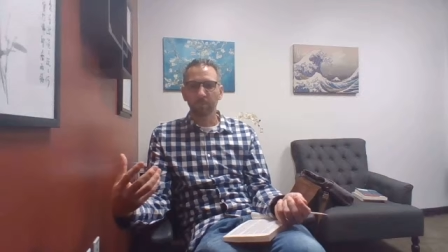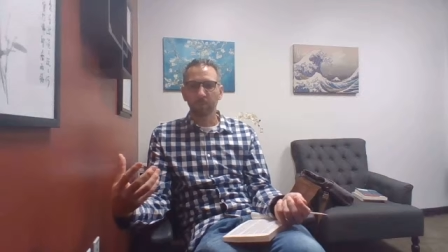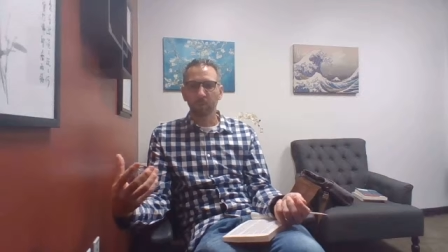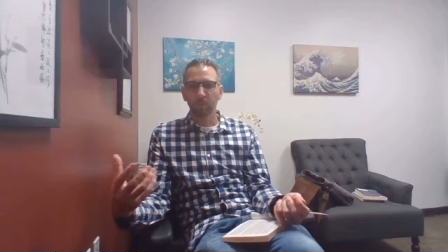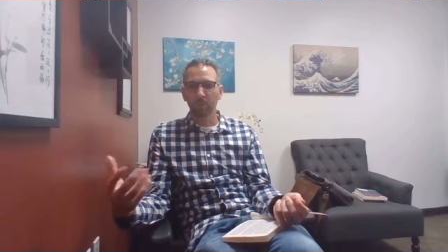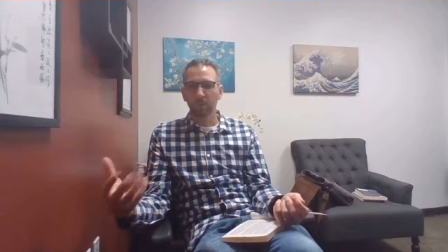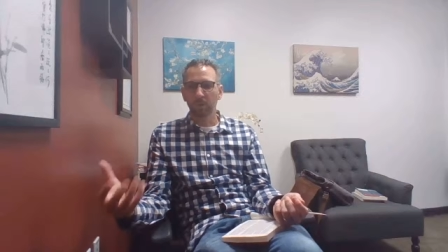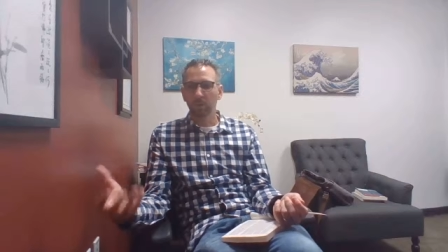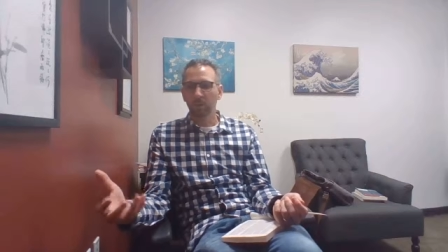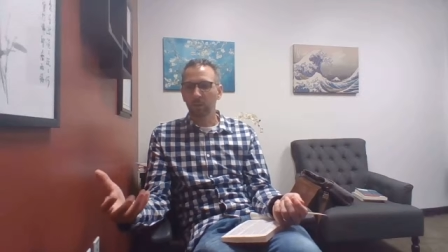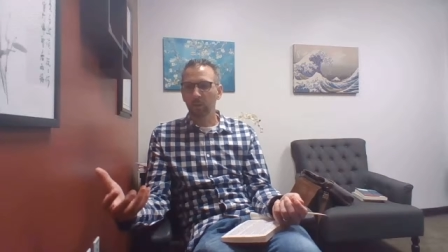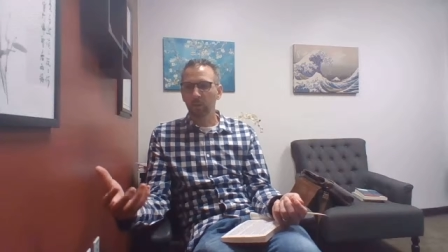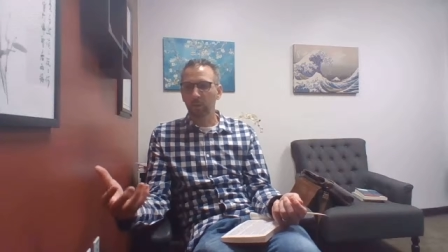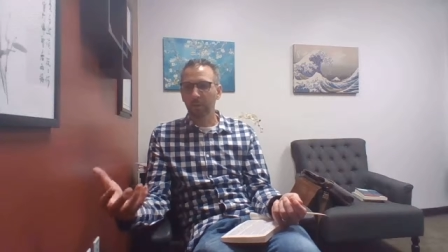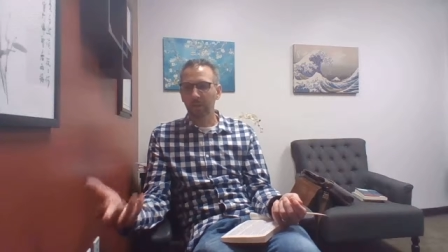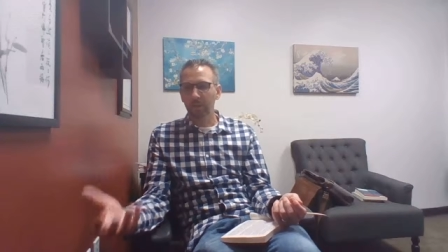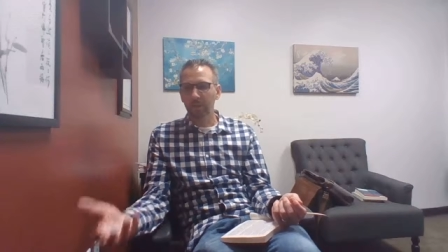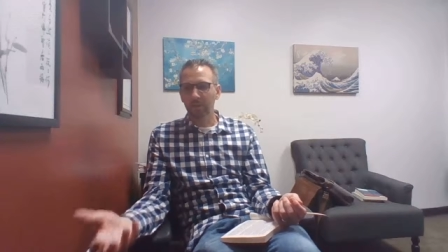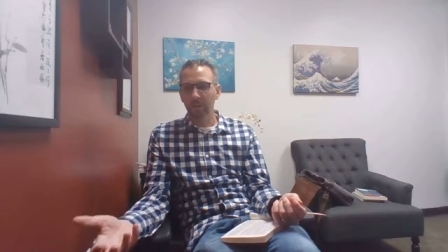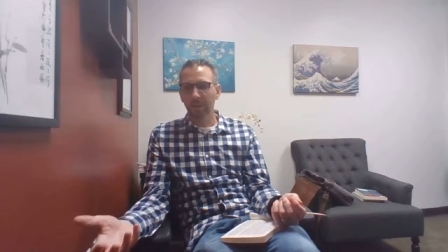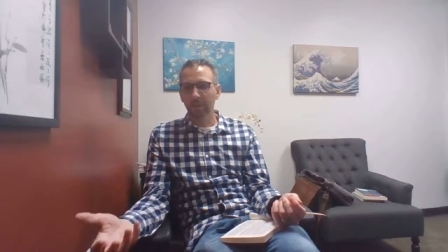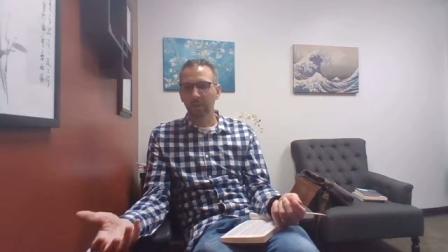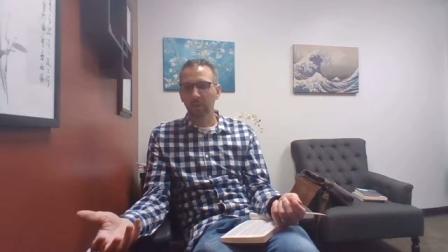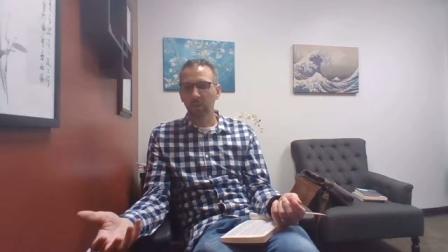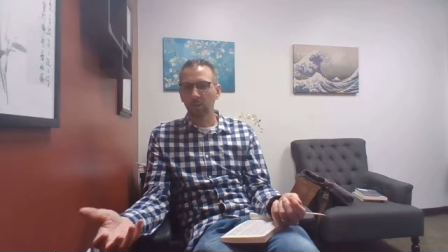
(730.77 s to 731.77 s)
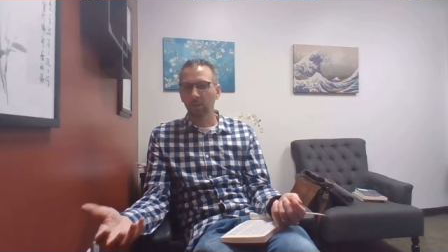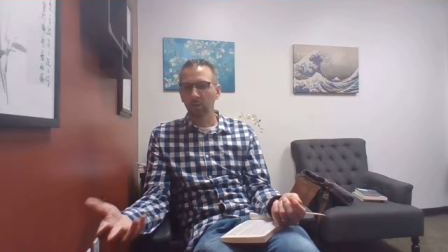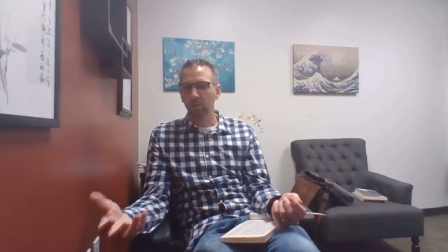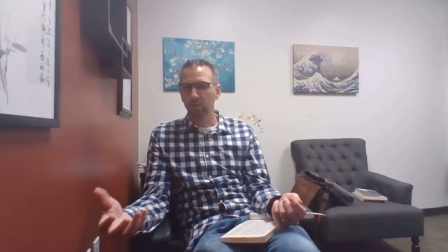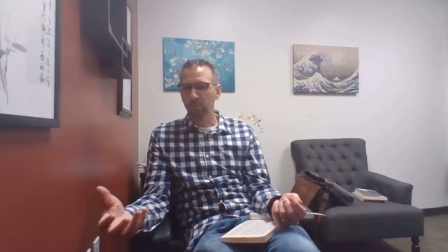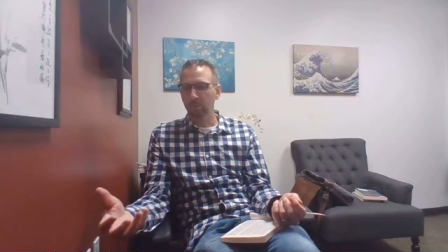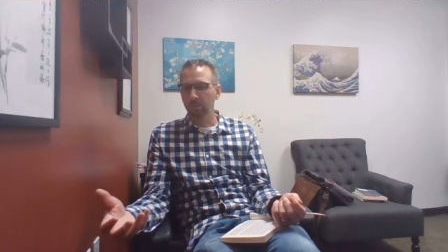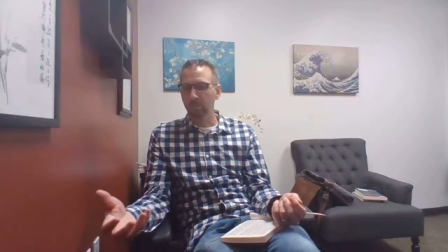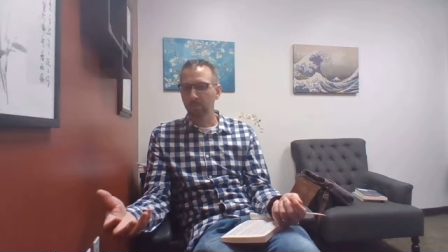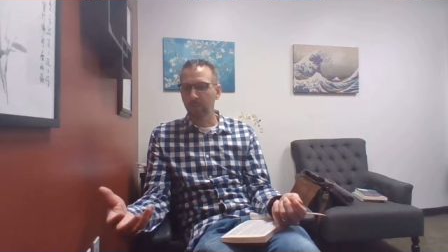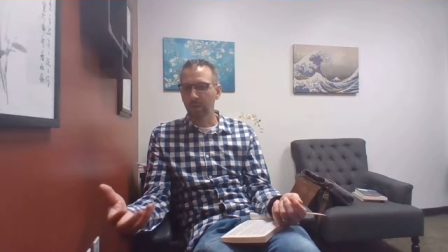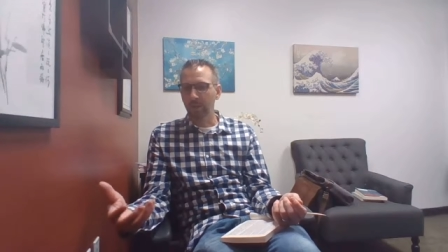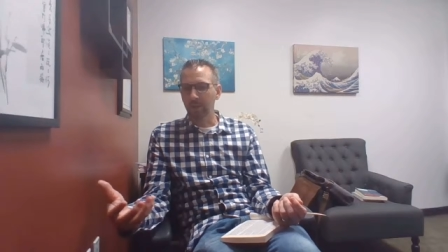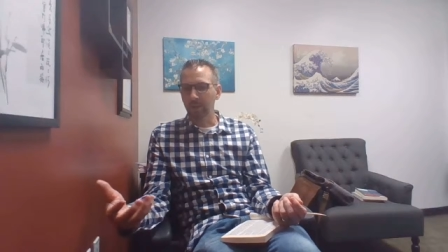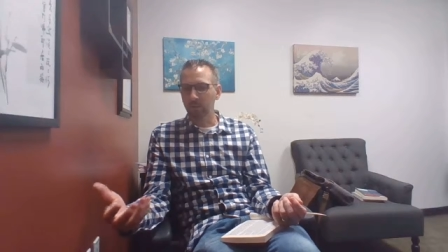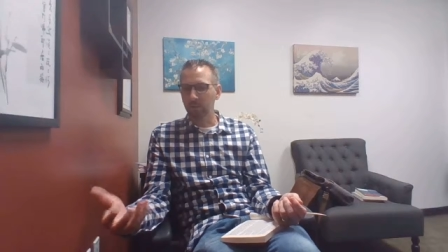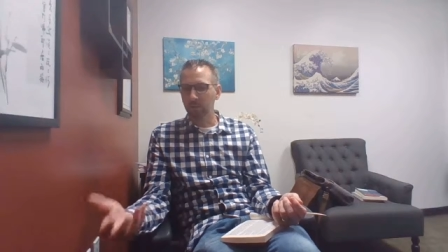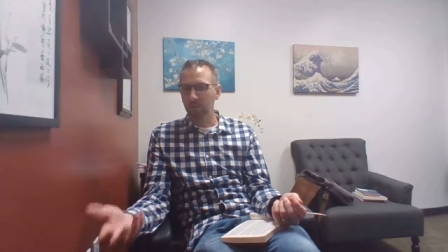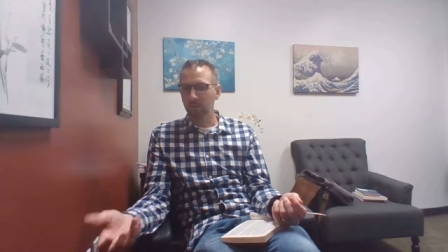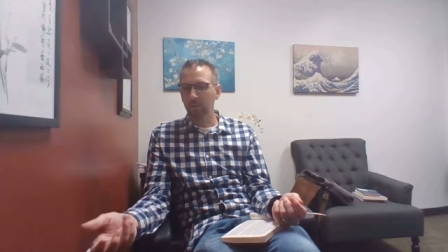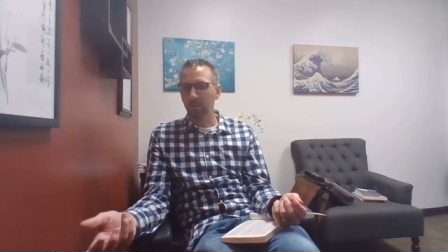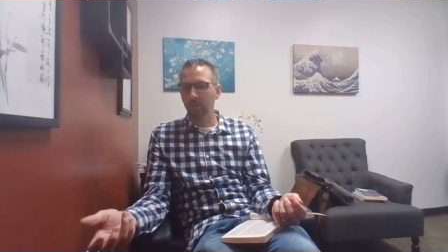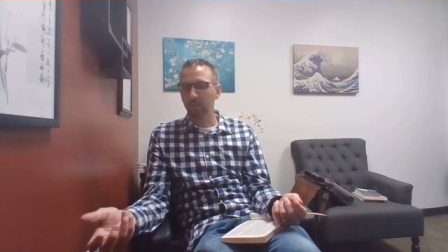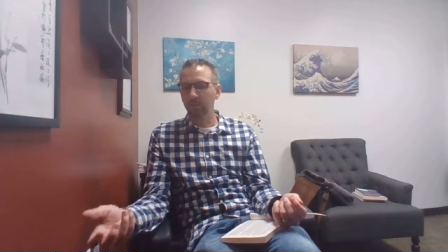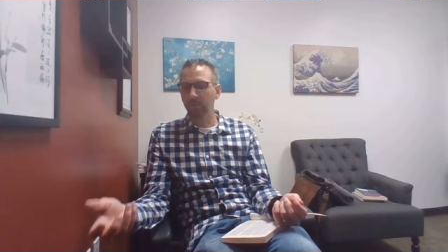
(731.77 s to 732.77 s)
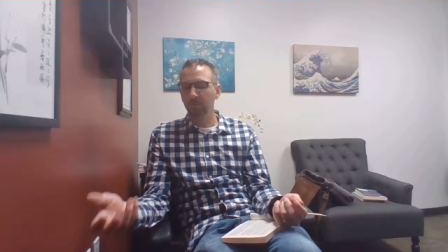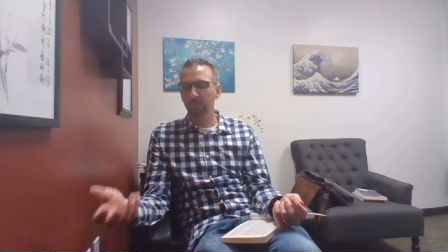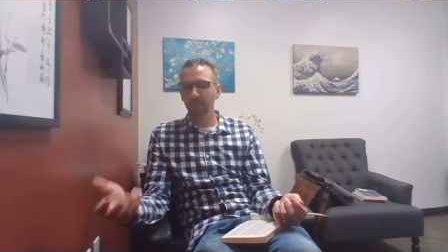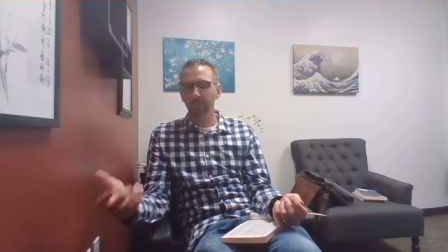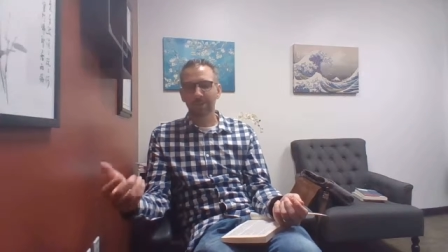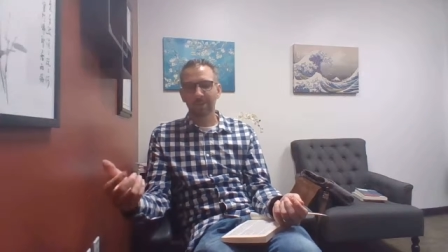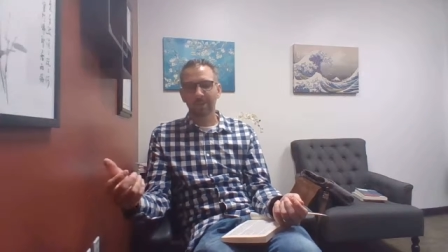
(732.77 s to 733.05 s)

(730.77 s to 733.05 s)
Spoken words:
look at psychology by itself,